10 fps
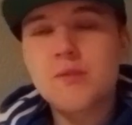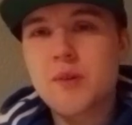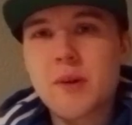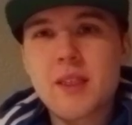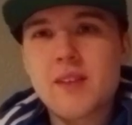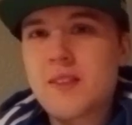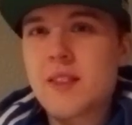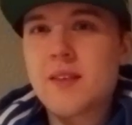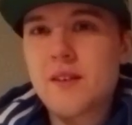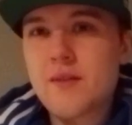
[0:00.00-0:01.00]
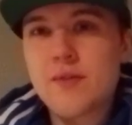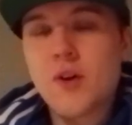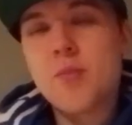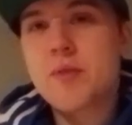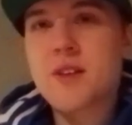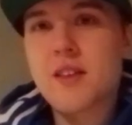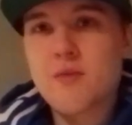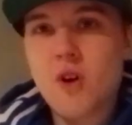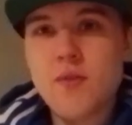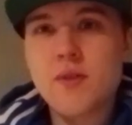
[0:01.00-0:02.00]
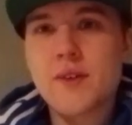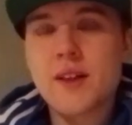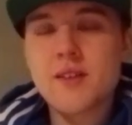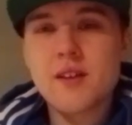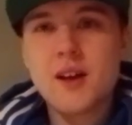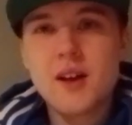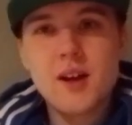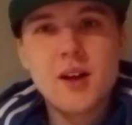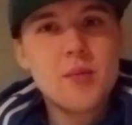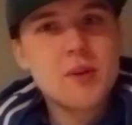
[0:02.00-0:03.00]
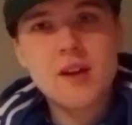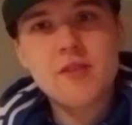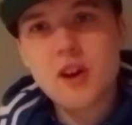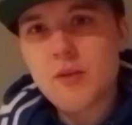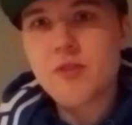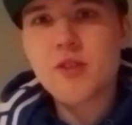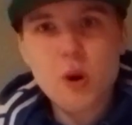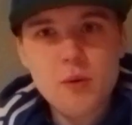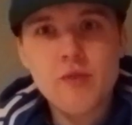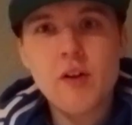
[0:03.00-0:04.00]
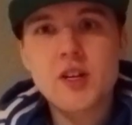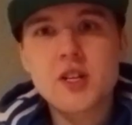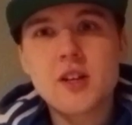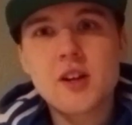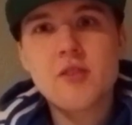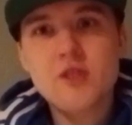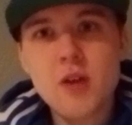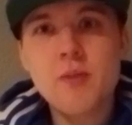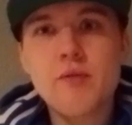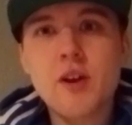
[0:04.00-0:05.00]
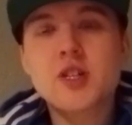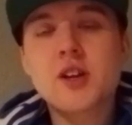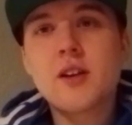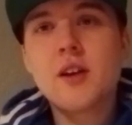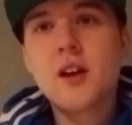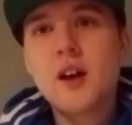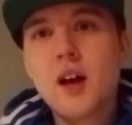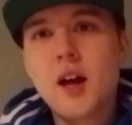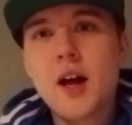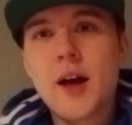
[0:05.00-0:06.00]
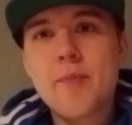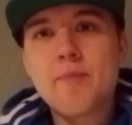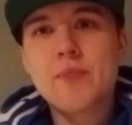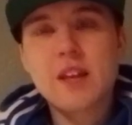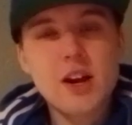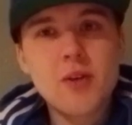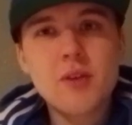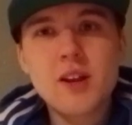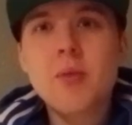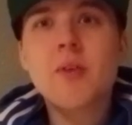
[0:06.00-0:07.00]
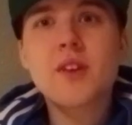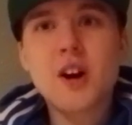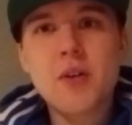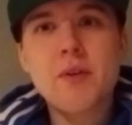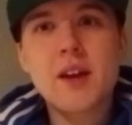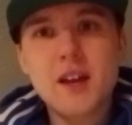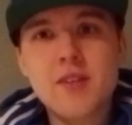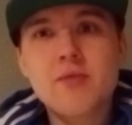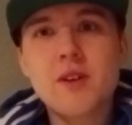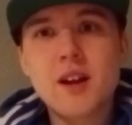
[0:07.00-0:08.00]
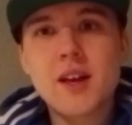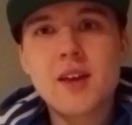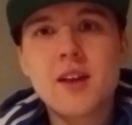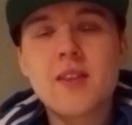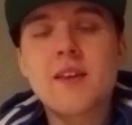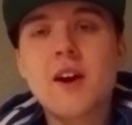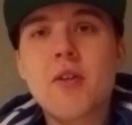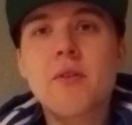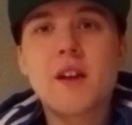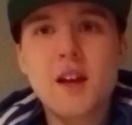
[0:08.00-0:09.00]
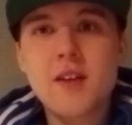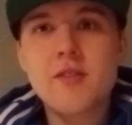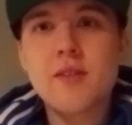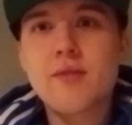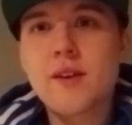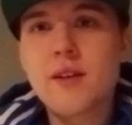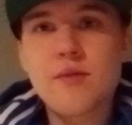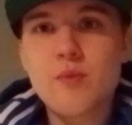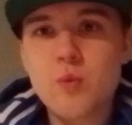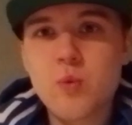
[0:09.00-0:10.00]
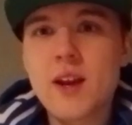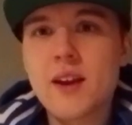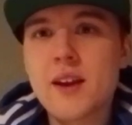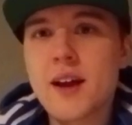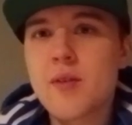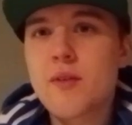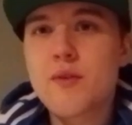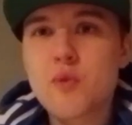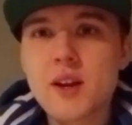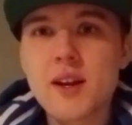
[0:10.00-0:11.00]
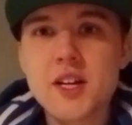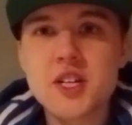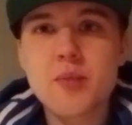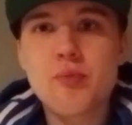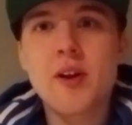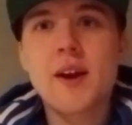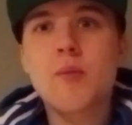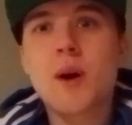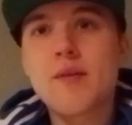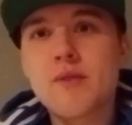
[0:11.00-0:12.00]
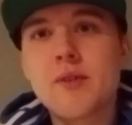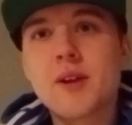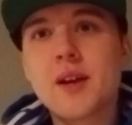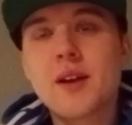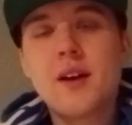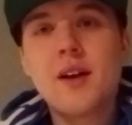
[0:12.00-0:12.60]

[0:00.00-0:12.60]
probably the other 5% of rival fans. But yeah, so refreshing, you know, so refreshing. You know what the irony is, really? The irony is, if we didn't actually bring in Wayne Rooney,